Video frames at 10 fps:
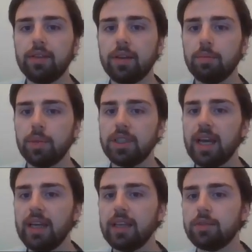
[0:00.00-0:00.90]
The budget
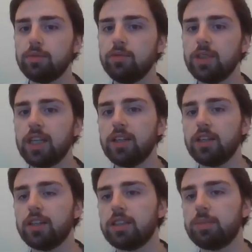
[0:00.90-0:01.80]
A is returning a
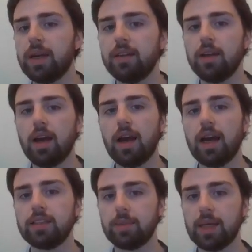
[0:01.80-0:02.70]
good
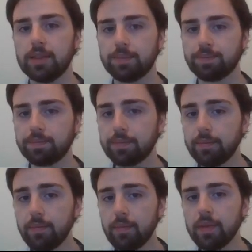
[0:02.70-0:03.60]
ad spend
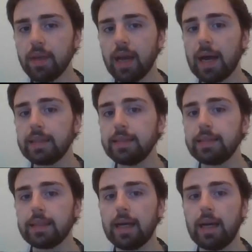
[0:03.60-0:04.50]

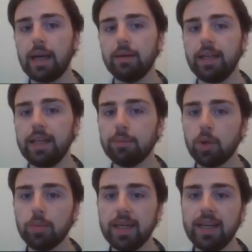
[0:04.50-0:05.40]
and needing
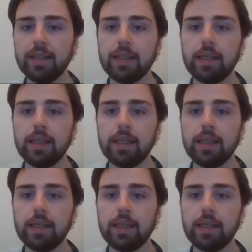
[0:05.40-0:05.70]
more money.